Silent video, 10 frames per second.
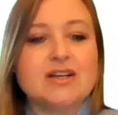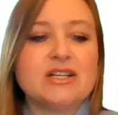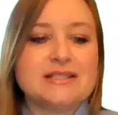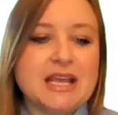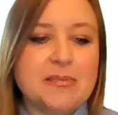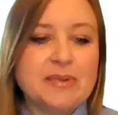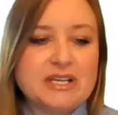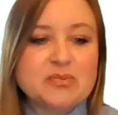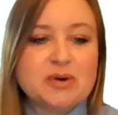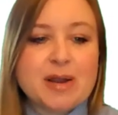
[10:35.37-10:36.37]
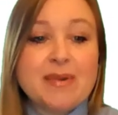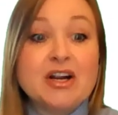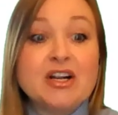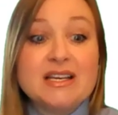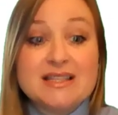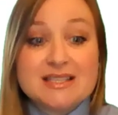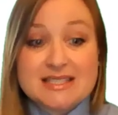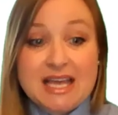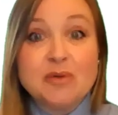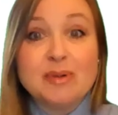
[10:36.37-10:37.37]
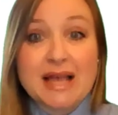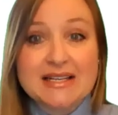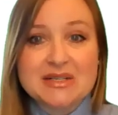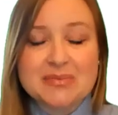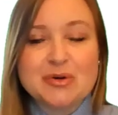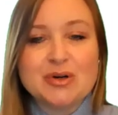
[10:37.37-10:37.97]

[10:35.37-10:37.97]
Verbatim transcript: they're going to take place primarily in the cytoplasm